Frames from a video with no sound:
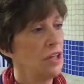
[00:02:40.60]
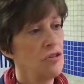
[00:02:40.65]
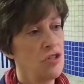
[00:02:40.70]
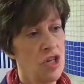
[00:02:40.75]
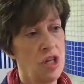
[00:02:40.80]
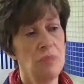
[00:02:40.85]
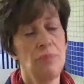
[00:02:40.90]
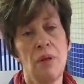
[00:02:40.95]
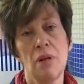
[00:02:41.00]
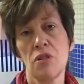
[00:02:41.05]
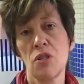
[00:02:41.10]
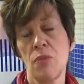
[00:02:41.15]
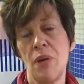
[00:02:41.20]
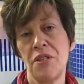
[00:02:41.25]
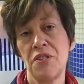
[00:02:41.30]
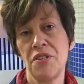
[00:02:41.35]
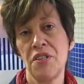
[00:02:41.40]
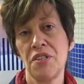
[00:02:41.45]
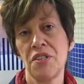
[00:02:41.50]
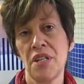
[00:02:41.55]
Joe Bloggs
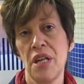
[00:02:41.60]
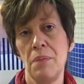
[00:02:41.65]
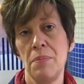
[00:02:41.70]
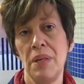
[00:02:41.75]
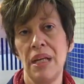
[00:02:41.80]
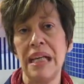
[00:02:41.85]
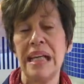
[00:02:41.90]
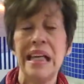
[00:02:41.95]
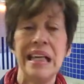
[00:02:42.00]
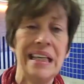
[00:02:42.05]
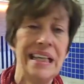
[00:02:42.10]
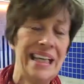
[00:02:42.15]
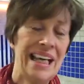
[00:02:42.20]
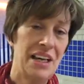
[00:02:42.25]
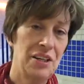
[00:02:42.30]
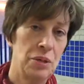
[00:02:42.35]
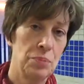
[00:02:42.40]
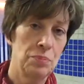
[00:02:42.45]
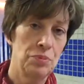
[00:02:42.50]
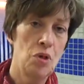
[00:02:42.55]
went to this company, he
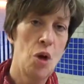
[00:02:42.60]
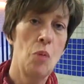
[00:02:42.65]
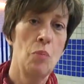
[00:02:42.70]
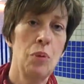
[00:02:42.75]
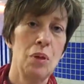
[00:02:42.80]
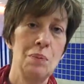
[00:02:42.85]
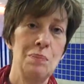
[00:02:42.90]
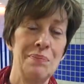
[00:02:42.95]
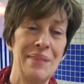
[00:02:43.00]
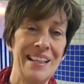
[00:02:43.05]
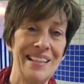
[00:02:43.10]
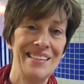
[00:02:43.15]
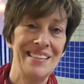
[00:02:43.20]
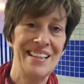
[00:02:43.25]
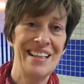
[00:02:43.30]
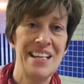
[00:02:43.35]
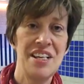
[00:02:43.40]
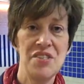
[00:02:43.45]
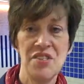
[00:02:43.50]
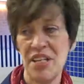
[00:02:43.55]
had a problem in
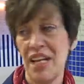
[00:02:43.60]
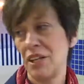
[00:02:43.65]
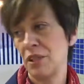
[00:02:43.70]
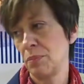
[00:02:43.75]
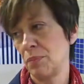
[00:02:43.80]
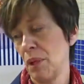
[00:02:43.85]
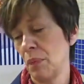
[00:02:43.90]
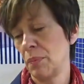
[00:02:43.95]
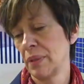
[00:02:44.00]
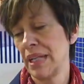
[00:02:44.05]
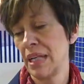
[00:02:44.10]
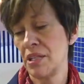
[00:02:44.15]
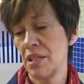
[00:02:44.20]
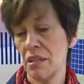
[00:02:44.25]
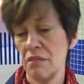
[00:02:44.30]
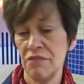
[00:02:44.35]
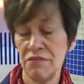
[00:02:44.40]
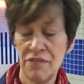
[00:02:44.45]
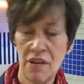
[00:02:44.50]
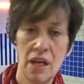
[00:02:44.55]
this, had a problem
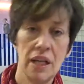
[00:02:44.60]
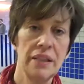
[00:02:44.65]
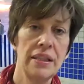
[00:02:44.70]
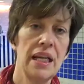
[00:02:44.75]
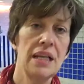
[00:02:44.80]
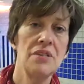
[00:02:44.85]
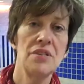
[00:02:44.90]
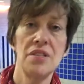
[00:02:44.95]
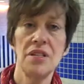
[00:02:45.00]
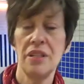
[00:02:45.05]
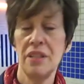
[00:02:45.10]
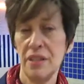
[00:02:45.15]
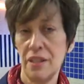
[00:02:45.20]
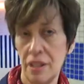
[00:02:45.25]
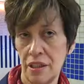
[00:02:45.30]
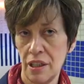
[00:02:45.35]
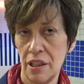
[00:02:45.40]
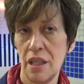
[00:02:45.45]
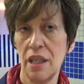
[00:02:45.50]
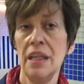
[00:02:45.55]
getting finance,
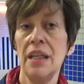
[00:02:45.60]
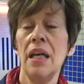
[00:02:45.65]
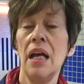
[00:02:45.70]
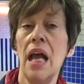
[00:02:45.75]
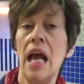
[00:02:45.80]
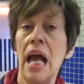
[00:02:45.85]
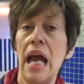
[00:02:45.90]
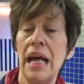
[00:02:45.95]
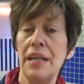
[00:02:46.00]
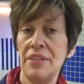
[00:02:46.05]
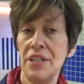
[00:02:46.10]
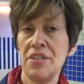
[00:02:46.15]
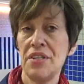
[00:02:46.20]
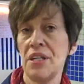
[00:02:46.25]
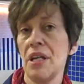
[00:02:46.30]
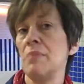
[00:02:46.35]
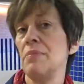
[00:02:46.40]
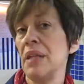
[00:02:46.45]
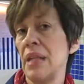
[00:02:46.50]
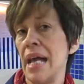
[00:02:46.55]
and this
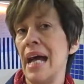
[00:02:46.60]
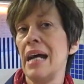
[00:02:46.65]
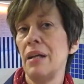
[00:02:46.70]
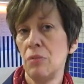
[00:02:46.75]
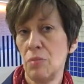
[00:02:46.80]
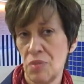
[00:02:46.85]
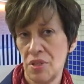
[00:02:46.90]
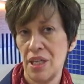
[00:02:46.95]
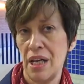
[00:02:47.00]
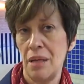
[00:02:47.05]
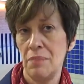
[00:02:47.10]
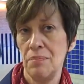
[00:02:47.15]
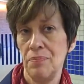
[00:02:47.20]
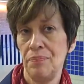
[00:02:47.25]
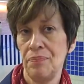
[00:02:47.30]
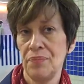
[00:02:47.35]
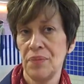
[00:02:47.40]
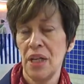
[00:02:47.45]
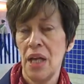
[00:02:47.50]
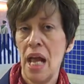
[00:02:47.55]
company helped him.
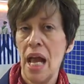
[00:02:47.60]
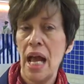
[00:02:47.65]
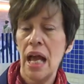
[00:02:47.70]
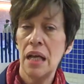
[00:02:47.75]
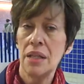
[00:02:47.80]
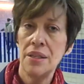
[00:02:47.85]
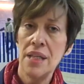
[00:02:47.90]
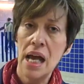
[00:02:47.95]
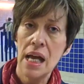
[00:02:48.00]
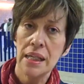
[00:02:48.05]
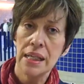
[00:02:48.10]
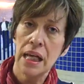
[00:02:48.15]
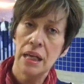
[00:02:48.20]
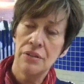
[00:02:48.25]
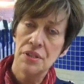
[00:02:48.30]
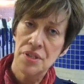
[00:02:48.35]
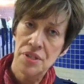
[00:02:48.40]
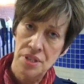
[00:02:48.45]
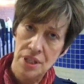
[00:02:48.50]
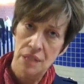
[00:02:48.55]
And that
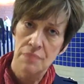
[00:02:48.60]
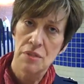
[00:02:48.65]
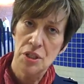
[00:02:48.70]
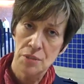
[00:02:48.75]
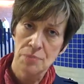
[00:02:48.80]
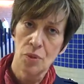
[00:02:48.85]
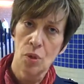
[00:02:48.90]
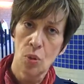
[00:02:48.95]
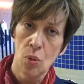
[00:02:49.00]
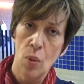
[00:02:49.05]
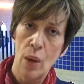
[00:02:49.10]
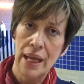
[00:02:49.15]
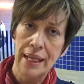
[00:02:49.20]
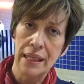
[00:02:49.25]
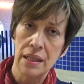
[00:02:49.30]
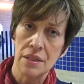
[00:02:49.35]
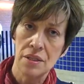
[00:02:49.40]
carries so much more weight.